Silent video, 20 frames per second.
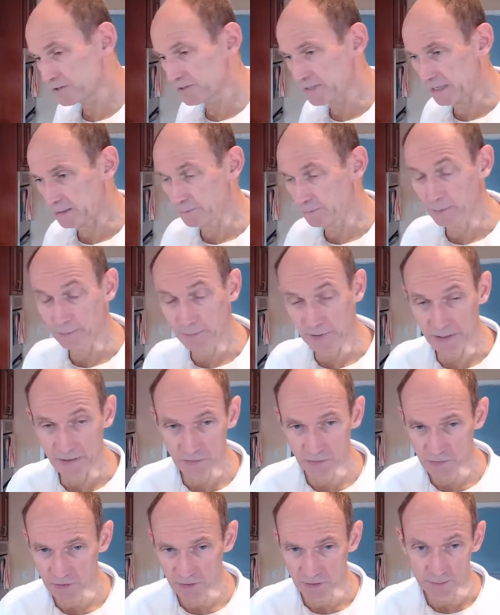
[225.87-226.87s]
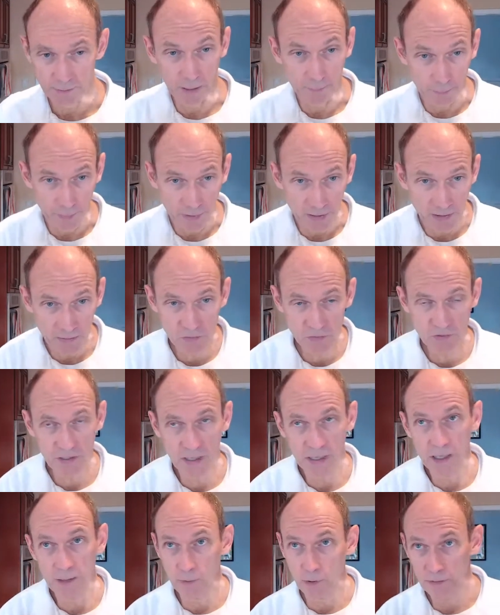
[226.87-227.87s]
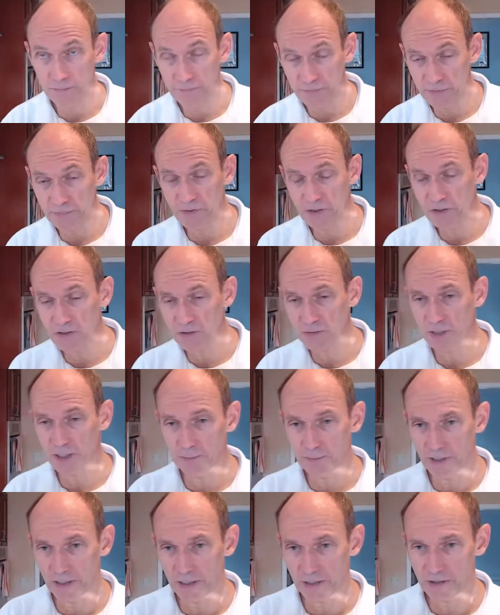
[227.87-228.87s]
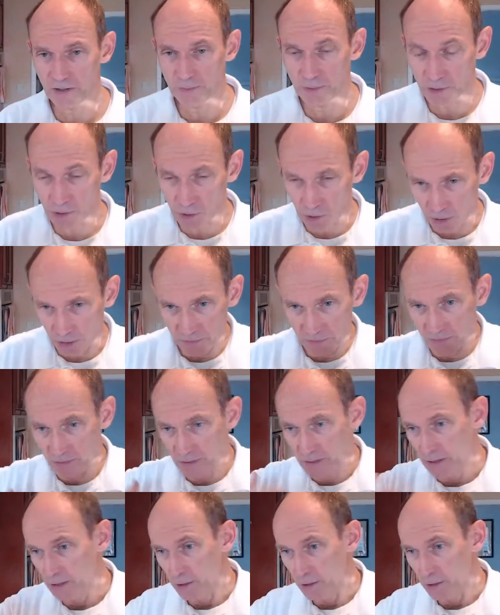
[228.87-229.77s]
start my beans. My beans take about 15-20 minutes because